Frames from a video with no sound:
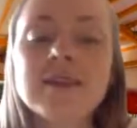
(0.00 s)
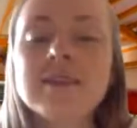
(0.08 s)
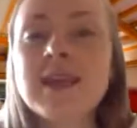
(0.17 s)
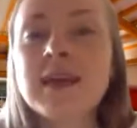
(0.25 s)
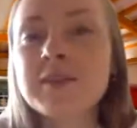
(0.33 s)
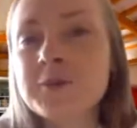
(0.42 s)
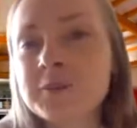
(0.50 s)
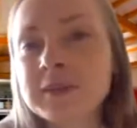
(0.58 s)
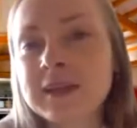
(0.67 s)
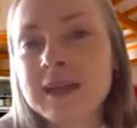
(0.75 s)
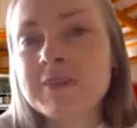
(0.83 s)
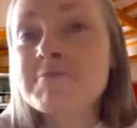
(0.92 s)
Then you
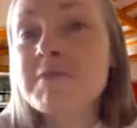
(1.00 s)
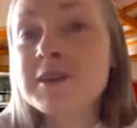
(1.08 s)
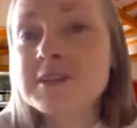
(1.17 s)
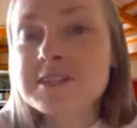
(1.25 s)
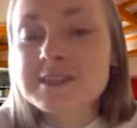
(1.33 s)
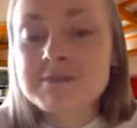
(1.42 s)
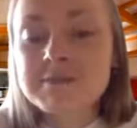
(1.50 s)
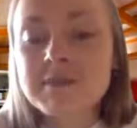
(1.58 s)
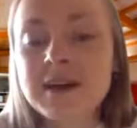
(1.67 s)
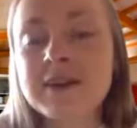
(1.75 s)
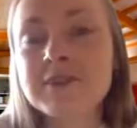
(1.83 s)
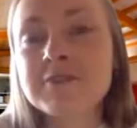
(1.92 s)
will get much
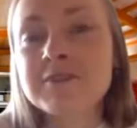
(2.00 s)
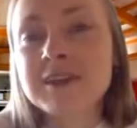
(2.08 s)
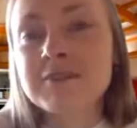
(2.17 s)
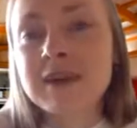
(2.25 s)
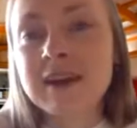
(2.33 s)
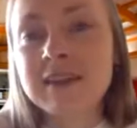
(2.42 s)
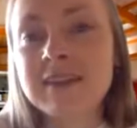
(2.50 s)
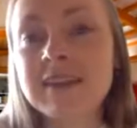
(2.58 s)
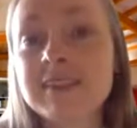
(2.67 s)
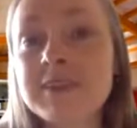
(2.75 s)
better feedback that